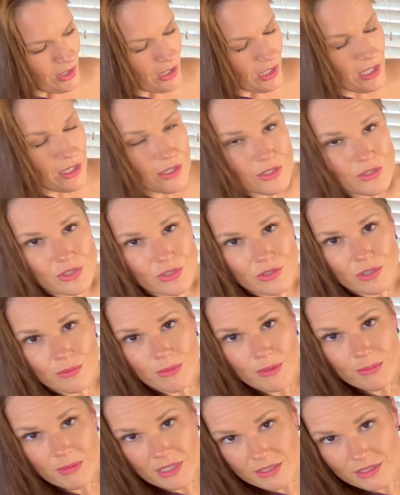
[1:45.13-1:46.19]
And it also could be
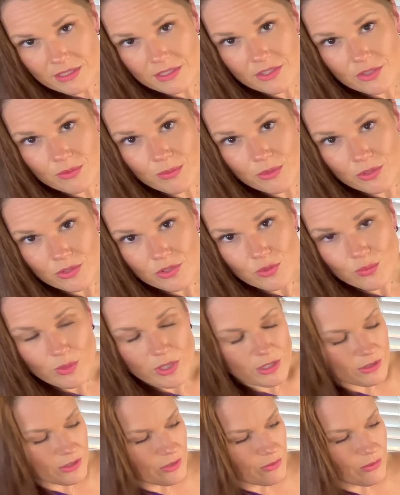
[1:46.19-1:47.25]
maintenance mode as
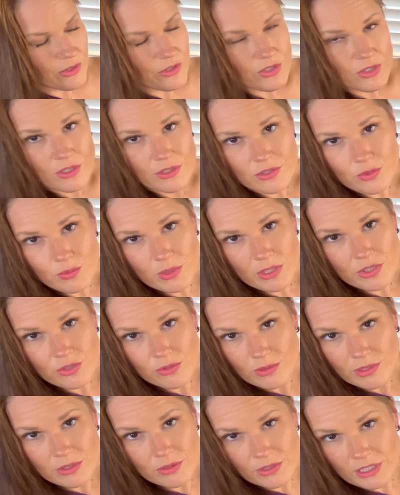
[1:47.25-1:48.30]
well. In other words, all is well, so
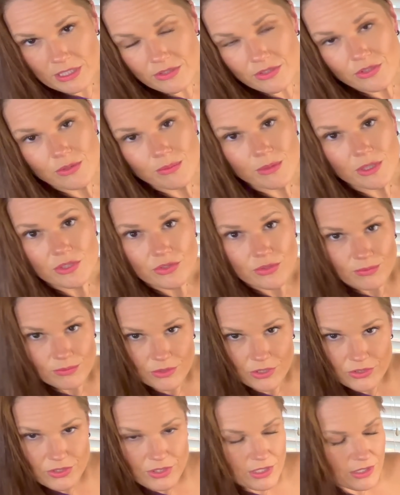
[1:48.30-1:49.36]
I don't need to do much.
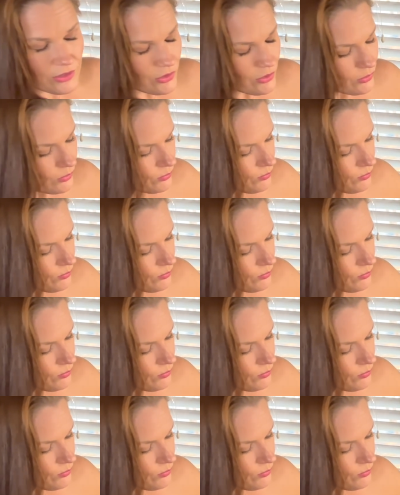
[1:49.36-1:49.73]
There's that too.